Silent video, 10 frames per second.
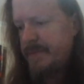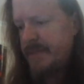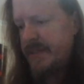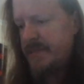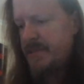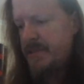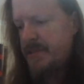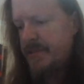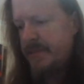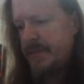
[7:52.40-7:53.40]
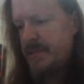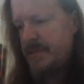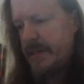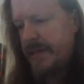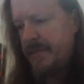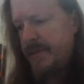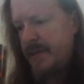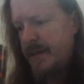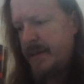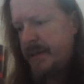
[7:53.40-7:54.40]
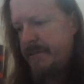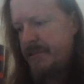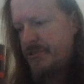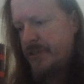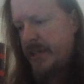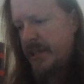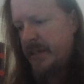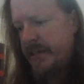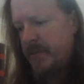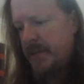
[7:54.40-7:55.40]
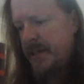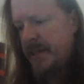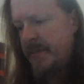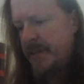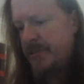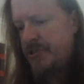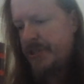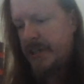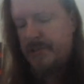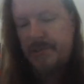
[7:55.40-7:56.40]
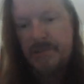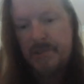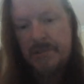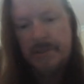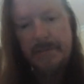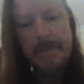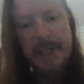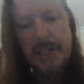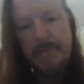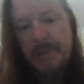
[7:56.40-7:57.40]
Yeah, this is like a thing here in Australia. Like, when you get the instructions, you just don't read them.